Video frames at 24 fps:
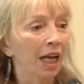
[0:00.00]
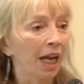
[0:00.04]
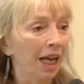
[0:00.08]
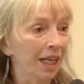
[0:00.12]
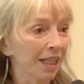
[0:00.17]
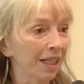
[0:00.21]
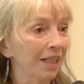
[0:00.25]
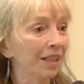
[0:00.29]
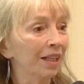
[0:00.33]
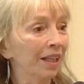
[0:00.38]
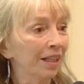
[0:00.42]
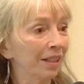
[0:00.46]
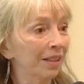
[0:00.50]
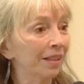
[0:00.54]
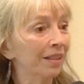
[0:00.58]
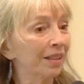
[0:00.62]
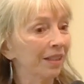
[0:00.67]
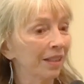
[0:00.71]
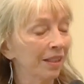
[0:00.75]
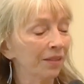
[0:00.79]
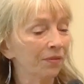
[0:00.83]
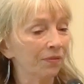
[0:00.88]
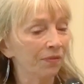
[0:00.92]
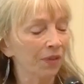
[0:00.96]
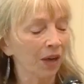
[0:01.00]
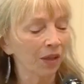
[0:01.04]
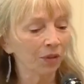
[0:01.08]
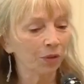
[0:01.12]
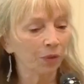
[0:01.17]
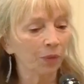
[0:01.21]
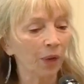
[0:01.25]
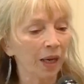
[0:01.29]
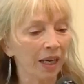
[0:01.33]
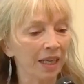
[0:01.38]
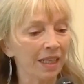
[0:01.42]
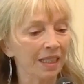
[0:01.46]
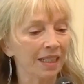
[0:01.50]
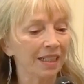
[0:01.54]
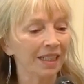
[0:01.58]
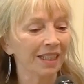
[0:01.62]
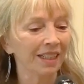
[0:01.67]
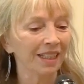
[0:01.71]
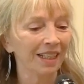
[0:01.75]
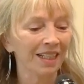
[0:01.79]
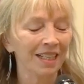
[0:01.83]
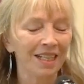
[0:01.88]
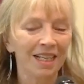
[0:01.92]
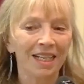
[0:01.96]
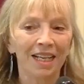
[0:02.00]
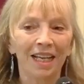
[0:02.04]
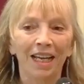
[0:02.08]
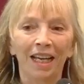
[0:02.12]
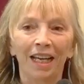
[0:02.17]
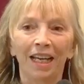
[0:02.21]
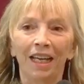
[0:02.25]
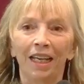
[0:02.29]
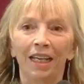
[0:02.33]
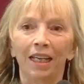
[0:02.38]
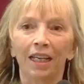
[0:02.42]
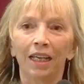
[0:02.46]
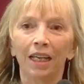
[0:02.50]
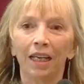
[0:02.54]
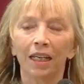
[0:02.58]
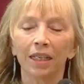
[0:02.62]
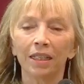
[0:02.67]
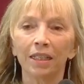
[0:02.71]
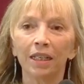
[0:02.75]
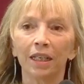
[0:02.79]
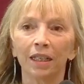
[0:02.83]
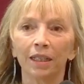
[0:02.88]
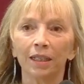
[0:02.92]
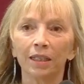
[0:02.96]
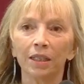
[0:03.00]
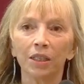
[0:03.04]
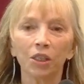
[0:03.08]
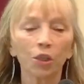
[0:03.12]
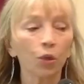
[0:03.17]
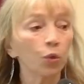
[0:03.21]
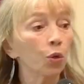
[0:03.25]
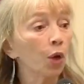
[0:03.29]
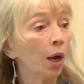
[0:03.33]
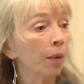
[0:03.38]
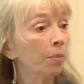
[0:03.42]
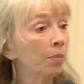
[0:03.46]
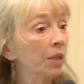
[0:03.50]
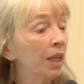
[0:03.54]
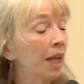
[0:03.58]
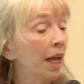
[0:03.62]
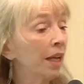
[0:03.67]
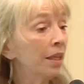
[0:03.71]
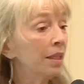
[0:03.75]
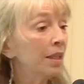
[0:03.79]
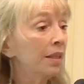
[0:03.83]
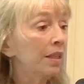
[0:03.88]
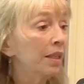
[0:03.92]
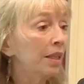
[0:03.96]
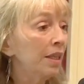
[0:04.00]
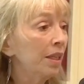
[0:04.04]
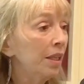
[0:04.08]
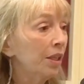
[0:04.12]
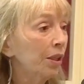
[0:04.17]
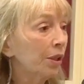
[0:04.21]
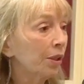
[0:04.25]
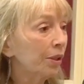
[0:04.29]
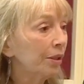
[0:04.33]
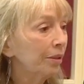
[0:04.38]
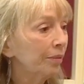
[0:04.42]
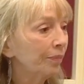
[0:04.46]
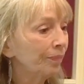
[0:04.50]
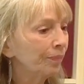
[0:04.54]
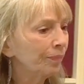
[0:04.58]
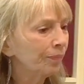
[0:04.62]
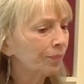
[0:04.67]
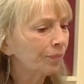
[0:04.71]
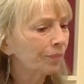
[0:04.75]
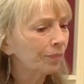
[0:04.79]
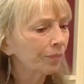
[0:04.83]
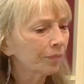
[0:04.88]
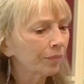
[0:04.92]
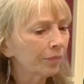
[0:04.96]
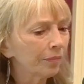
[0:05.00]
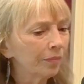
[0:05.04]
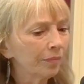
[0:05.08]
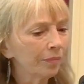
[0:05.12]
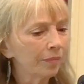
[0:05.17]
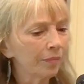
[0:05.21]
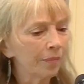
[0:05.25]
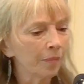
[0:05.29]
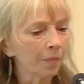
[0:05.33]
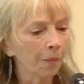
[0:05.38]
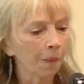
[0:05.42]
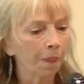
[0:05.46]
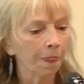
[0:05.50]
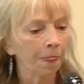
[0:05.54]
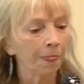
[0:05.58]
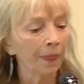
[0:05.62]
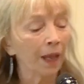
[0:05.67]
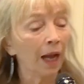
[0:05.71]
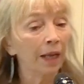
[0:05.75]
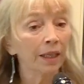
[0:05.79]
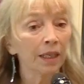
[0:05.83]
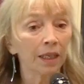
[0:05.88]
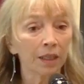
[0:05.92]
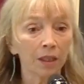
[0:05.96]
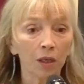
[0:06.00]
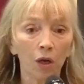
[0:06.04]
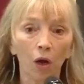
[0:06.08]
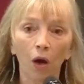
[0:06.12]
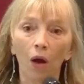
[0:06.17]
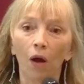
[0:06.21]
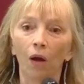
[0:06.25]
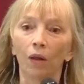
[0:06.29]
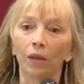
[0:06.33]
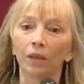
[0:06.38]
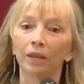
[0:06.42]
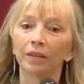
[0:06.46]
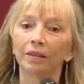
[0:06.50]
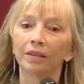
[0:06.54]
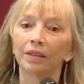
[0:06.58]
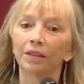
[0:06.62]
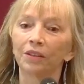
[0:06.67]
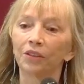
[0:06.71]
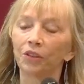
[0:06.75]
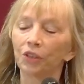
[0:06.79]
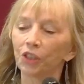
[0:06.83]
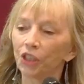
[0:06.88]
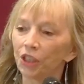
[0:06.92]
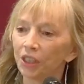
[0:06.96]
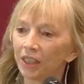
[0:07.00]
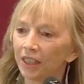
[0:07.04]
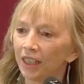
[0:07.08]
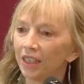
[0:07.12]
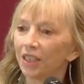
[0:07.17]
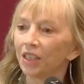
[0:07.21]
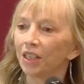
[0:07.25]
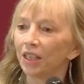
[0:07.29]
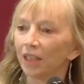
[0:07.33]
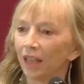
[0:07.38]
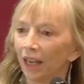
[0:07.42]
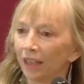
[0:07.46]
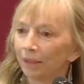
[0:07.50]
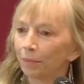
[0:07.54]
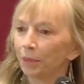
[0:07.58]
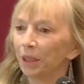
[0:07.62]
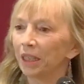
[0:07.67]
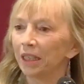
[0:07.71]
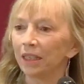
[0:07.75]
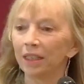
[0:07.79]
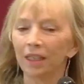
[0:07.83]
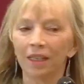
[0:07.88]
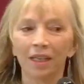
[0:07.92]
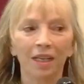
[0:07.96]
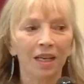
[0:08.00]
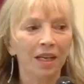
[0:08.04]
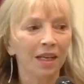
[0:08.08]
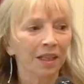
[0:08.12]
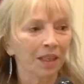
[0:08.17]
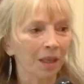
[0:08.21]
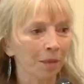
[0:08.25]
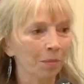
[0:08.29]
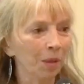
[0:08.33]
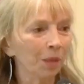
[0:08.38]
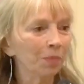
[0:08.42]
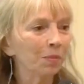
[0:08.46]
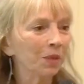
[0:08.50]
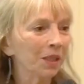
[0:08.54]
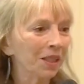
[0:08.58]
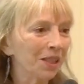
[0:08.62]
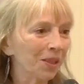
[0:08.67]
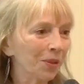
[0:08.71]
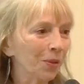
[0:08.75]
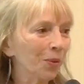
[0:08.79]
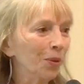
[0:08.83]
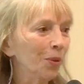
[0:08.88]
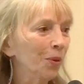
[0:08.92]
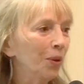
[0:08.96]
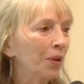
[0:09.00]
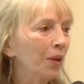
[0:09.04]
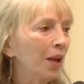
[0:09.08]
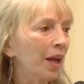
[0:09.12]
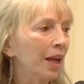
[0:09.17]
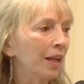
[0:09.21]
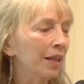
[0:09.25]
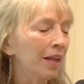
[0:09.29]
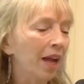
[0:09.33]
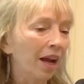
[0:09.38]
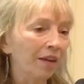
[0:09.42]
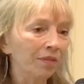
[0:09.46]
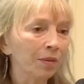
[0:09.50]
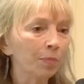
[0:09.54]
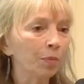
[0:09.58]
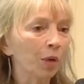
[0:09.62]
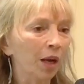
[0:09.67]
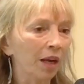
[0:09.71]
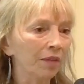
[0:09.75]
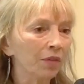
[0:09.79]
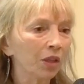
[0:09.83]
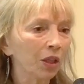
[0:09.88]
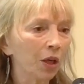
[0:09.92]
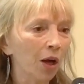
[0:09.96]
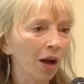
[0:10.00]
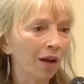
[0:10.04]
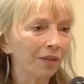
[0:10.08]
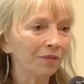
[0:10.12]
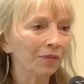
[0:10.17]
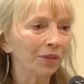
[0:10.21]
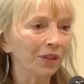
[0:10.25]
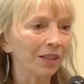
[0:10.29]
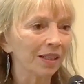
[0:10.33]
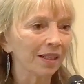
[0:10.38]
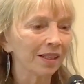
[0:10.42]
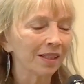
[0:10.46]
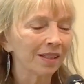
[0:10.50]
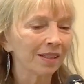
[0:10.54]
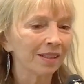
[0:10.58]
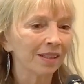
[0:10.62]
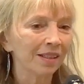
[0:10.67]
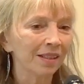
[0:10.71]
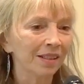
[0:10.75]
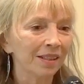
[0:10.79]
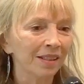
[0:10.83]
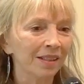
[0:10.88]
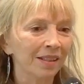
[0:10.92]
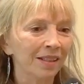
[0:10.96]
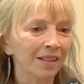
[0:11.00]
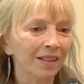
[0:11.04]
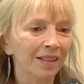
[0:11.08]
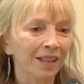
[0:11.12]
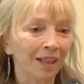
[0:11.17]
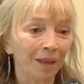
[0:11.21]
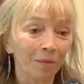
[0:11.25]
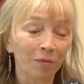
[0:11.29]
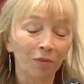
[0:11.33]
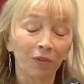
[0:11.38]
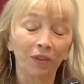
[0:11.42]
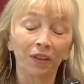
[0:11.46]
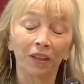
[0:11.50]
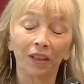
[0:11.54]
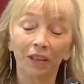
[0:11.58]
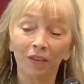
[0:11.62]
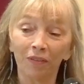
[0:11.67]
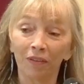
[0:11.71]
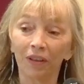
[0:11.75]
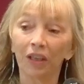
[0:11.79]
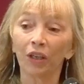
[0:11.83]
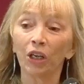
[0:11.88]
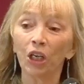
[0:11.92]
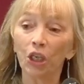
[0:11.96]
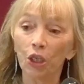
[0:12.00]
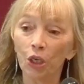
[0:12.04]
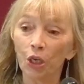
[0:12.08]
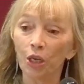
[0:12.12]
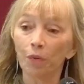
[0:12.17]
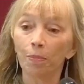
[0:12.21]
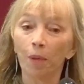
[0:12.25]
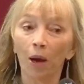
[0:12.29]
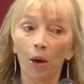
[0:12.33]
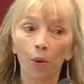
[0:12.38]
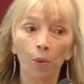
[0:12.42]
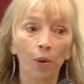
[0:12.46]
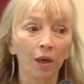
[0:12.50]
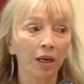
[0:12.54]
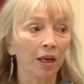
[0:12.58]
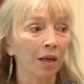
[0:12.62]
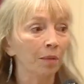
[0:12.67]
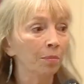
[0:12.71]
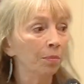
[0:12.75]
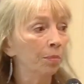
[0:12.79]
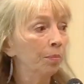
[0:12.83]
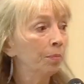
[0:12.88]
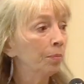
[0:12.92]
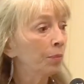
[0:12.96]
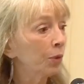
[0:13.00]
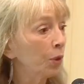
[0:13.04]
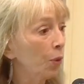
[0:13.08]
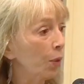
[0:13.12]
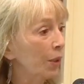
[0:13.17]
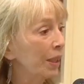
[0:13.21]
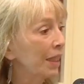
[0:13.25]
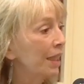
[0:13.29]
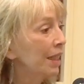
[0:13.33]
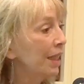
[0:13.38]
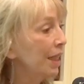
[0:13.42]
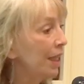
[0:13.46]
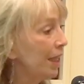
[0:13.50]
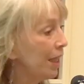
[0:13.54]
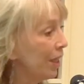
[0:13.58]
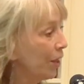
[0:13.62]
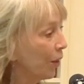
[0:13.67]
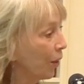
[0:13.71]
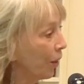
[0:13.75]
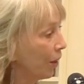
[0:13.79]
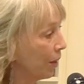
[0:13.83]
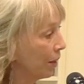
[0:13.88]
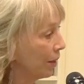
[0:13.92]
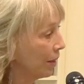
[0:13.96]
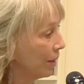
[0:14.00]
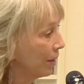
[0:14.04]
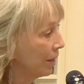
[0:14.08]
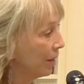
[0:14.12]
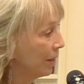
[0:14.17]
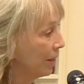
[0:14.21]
and it felt great. And so come the end of the year, I get a call. She says she'd like me to come up to school and have a private conference. And I'm feeling very good about what I'm going to hear,